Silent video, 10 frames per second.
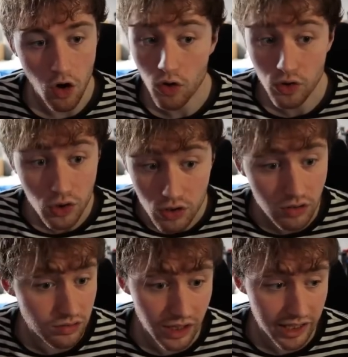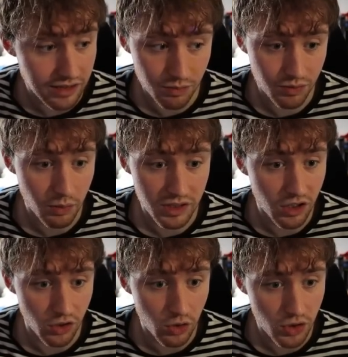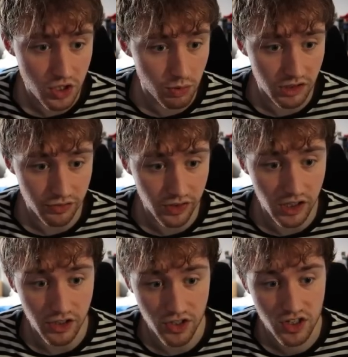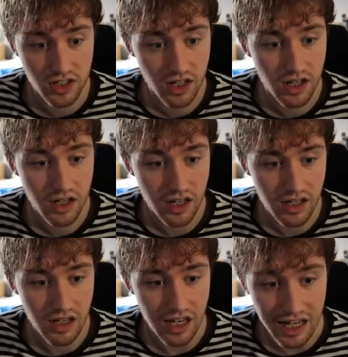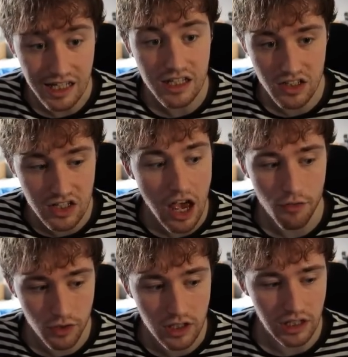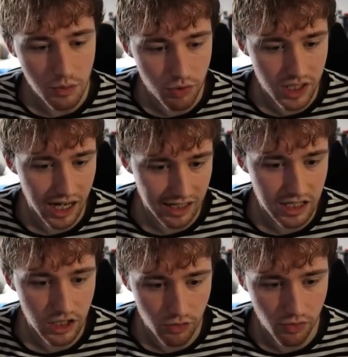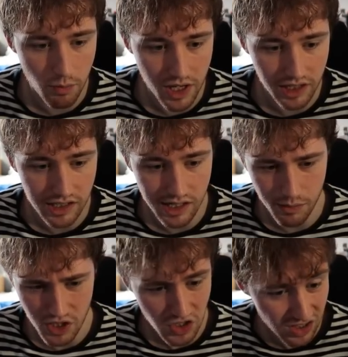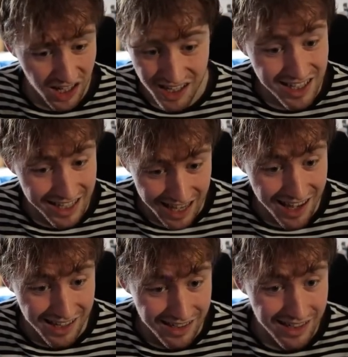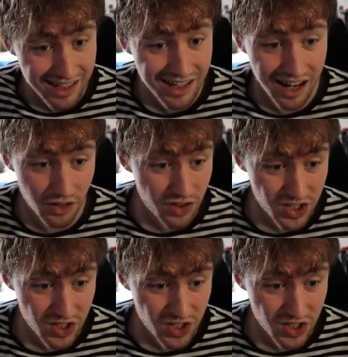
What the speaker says: although, like, probably not noticeable at first, it is definitely protecting you from melee damage. So that is, again, another